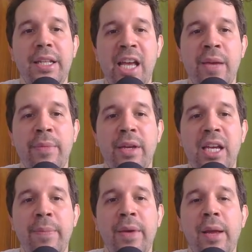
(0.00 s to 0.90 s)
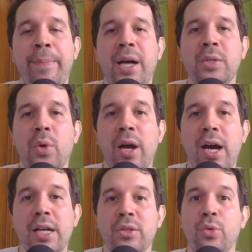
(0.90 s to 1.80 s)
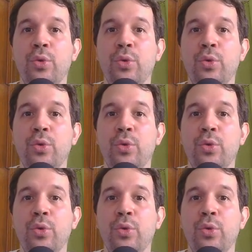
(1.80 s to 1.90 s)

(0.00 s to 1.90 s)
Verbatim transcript: name, email, and password hash.